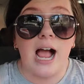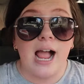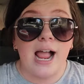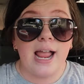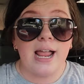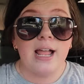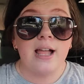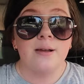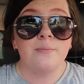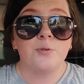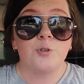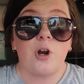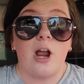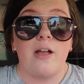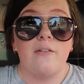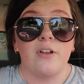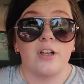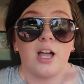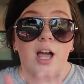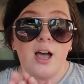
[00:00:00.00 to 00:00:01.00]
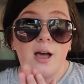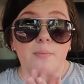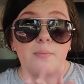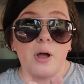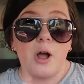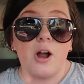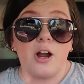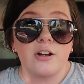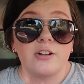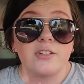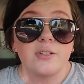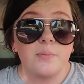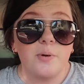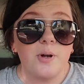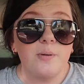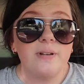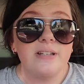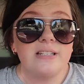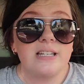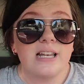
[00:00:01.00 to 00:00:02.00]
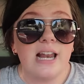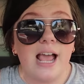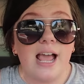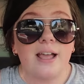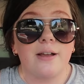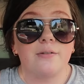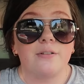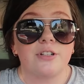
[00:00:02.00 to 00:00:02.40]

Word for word: I am driving up our Suburban today,